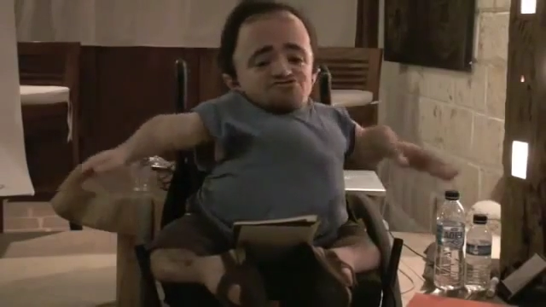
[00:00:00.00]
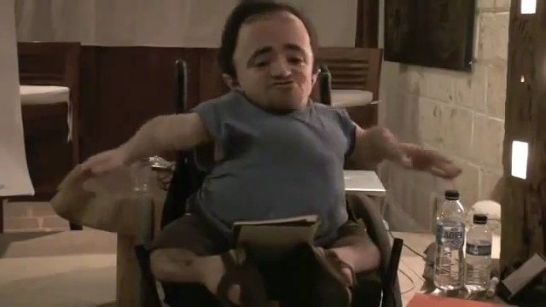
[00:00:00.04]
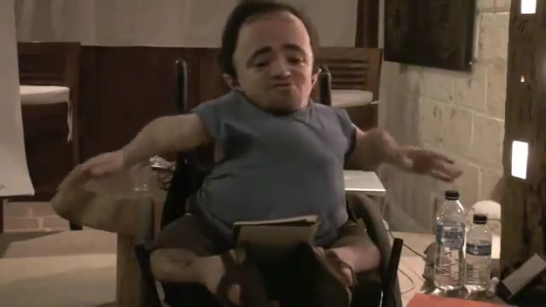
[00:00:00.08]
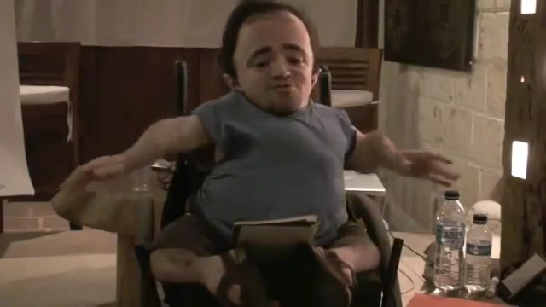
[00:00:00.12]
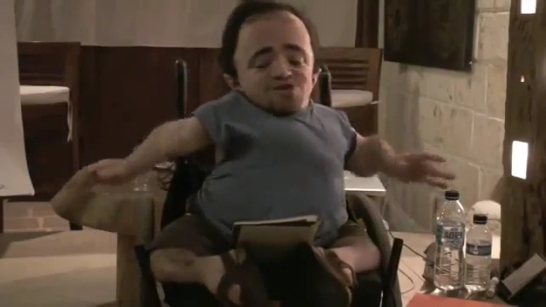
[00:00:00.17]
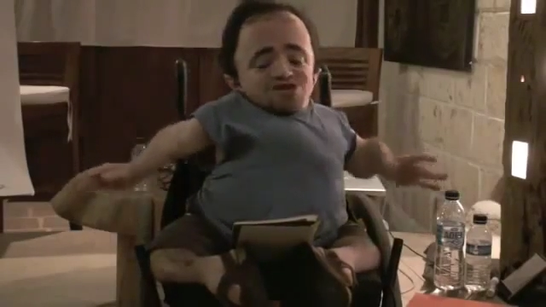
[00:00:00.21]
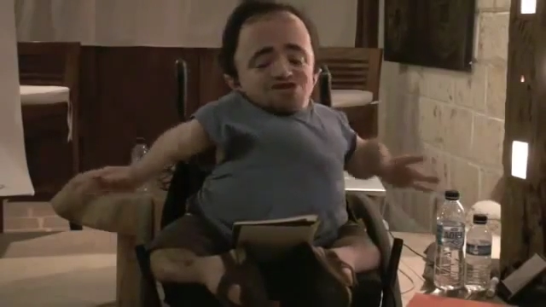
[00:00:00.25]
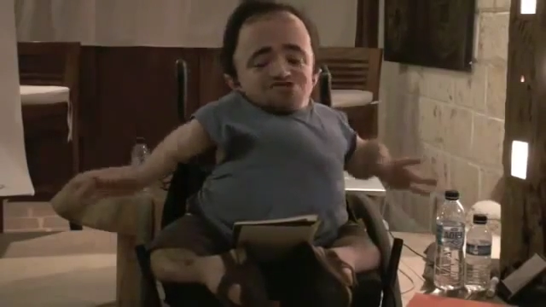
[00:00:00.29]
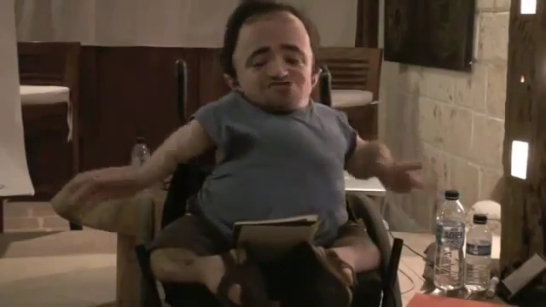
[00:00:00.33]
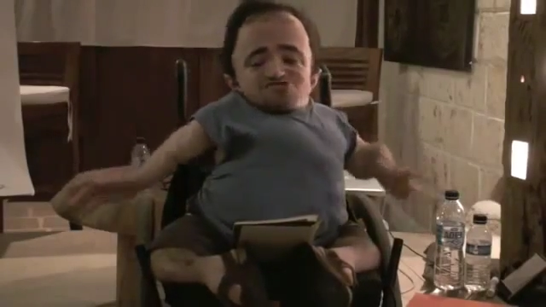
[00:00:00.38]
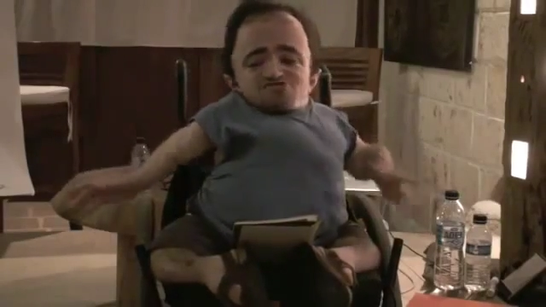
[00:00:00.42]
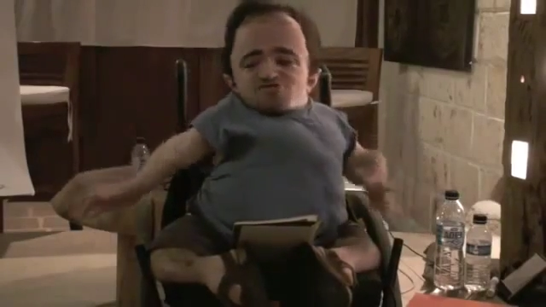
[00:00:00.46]

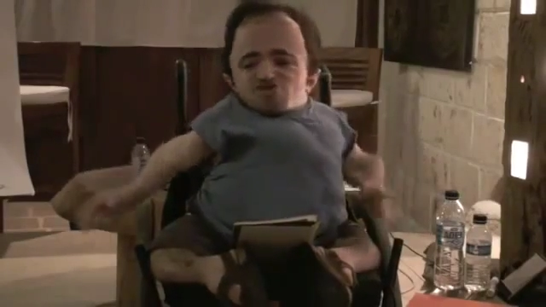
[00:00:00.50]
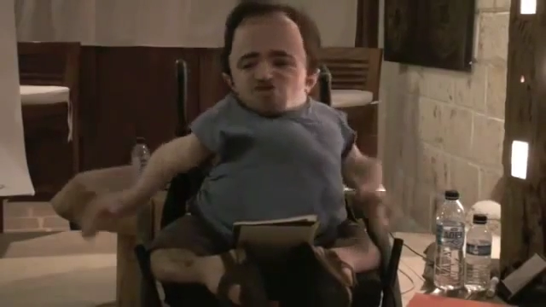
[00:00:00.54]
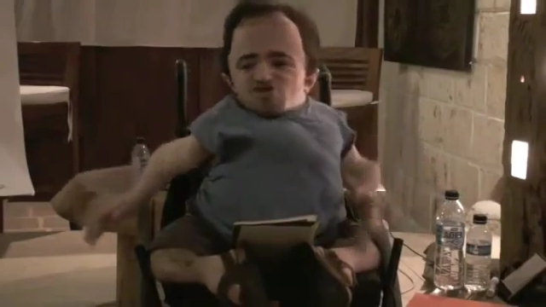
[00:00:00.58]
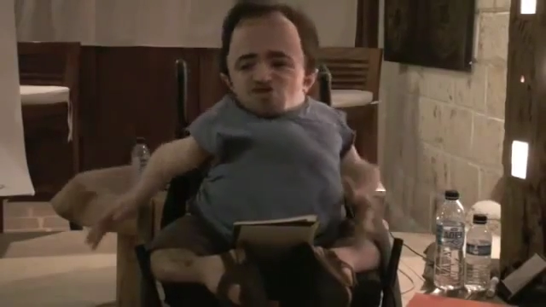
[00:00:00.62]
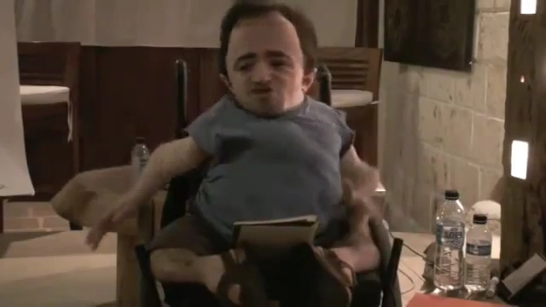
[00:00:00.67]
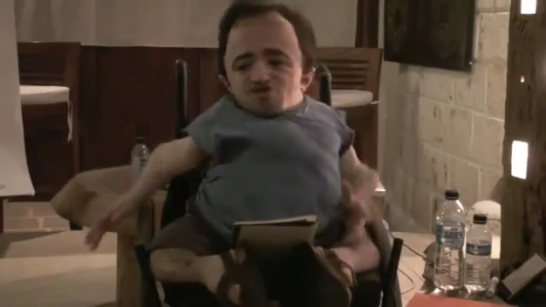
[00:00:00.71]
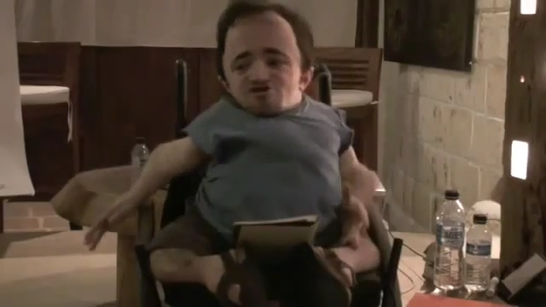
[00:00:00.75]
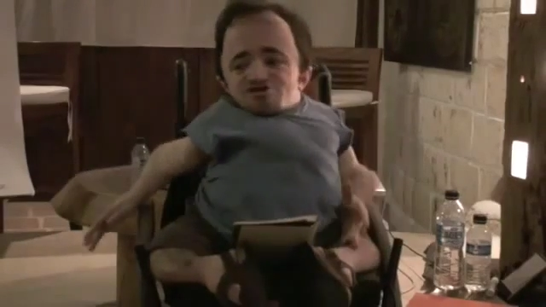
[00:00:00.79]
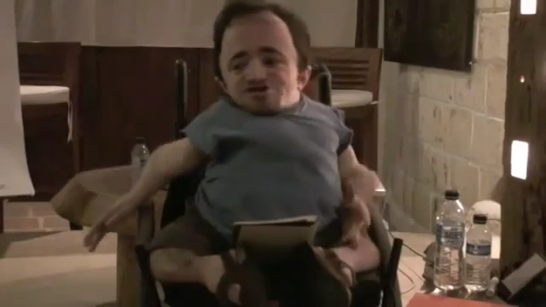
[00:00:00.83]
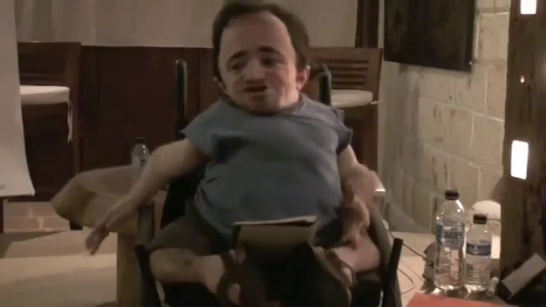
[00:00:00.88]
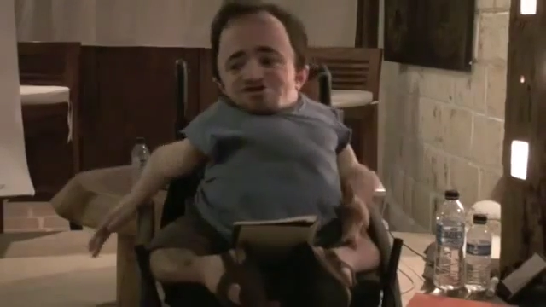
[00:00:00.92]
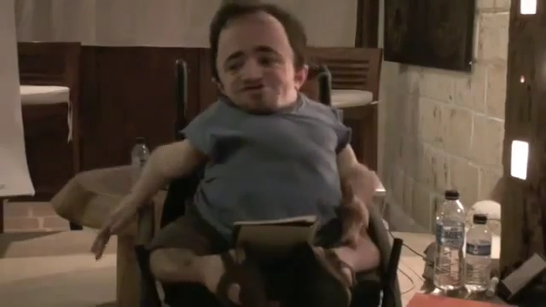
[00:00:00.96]
20s or
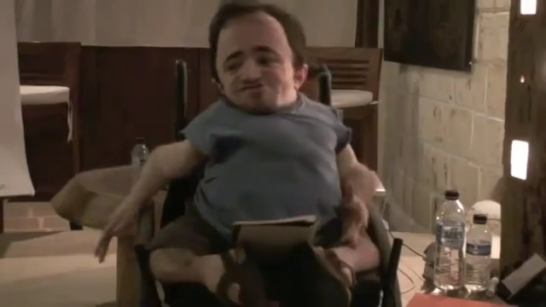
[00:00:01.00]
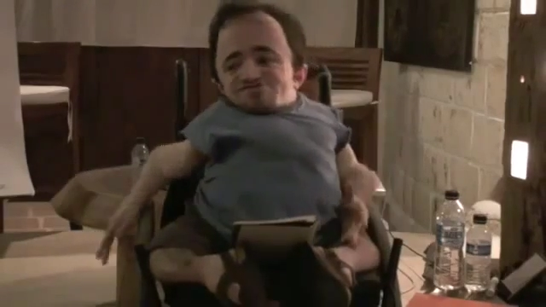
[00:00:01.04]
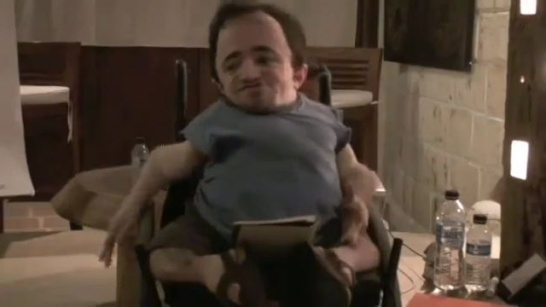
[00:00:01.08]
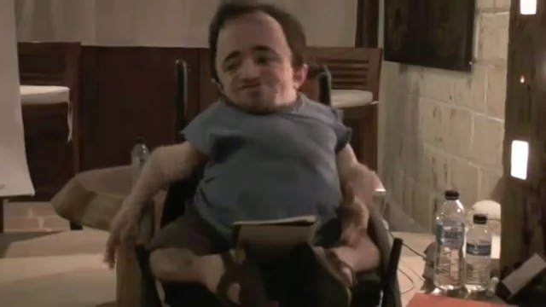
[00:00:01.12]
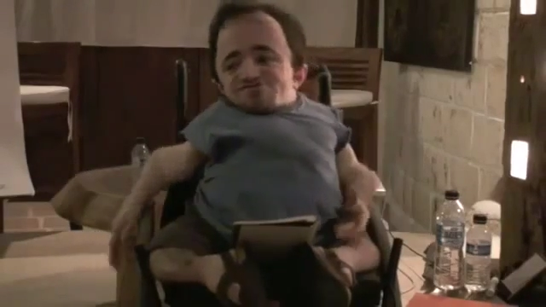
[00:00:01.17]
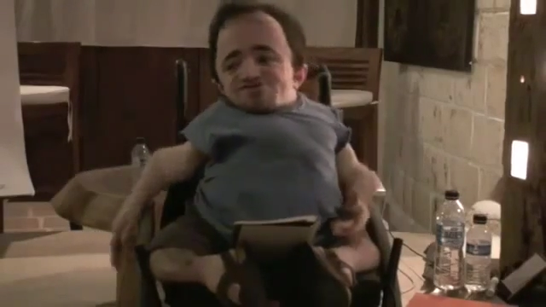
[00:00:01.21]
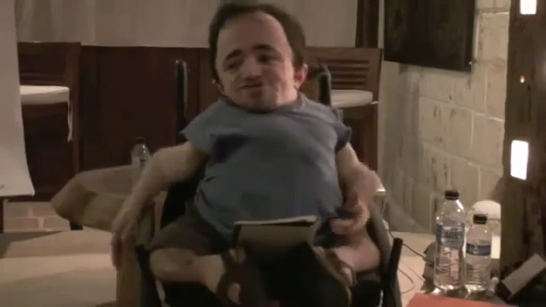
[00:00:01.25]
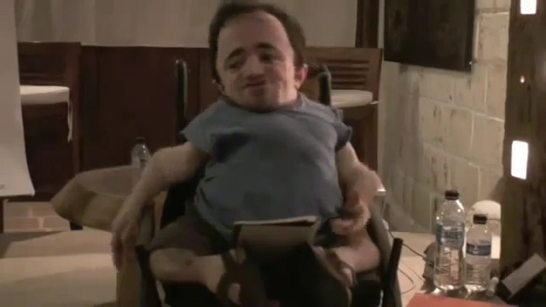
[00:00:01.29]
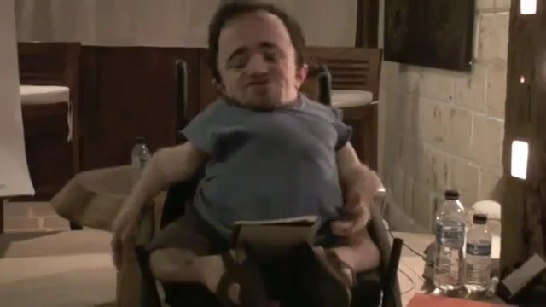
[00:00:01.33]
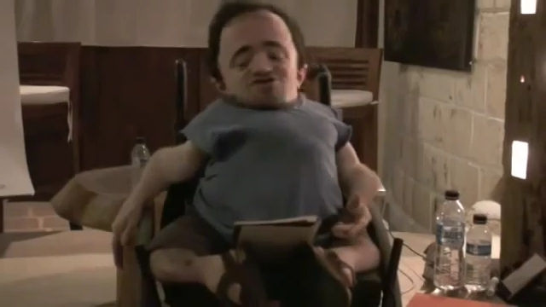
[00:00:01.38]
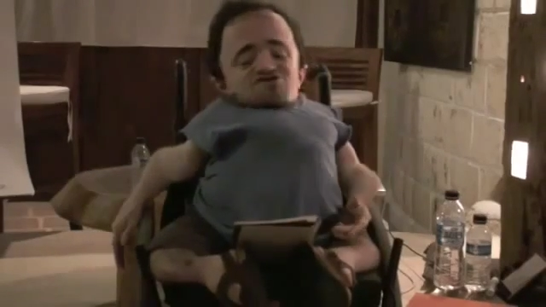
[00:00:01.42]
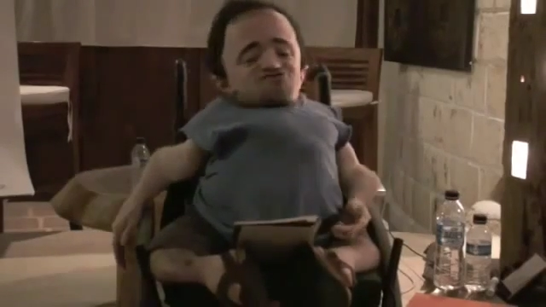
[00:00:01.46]
30s.